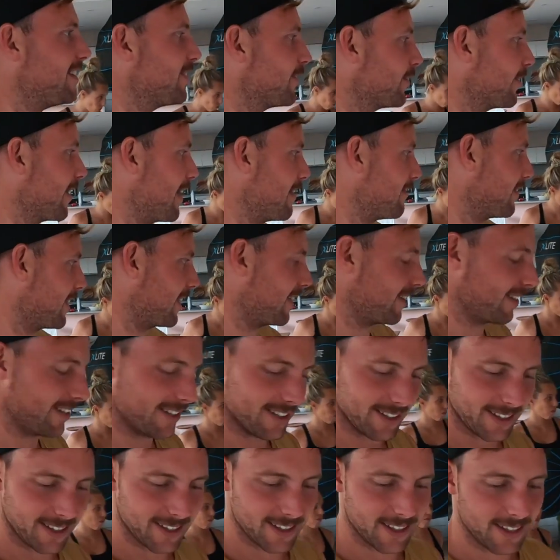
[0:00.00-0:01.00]
ever.
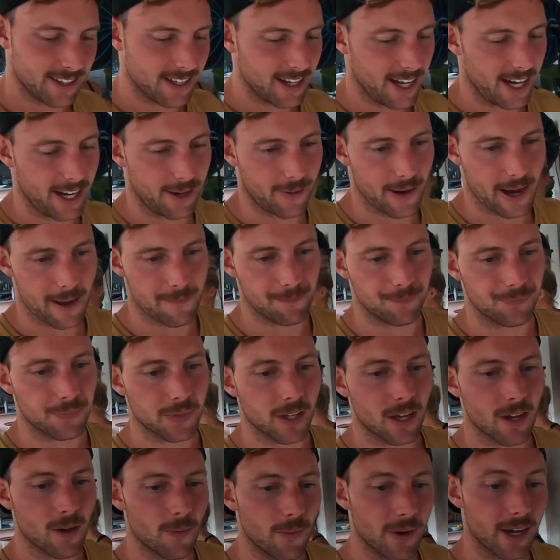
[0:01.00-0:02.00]
Anyway,
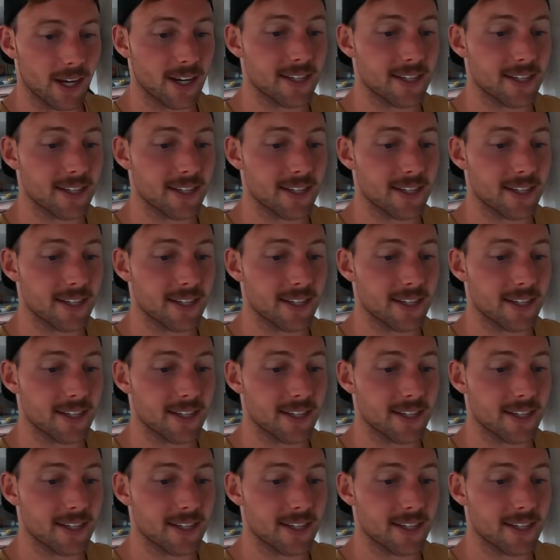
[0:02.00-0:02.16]
we're gonna